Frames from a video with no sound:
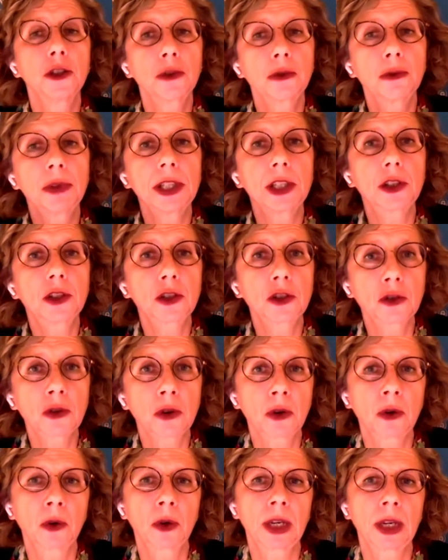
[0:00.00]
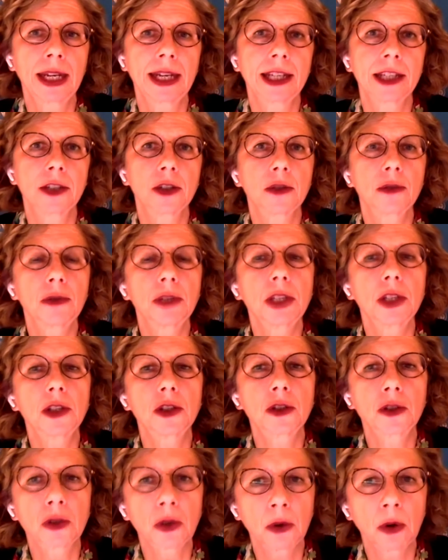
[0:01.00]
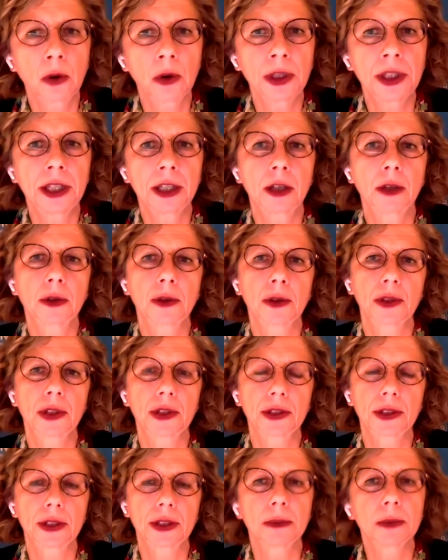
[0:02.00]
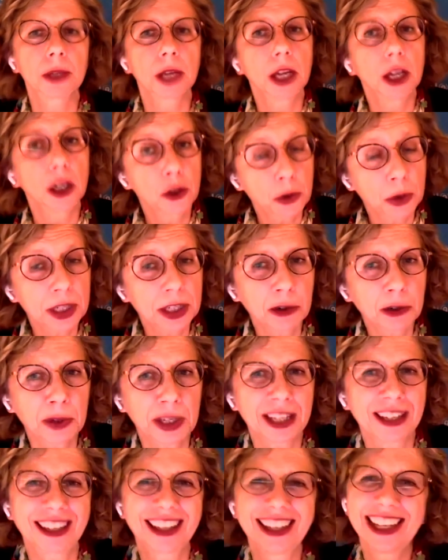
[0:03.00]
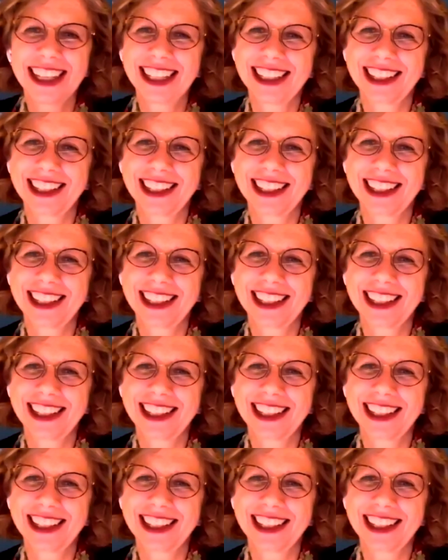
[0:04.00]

to restore land, to restore ecosystems to a degree.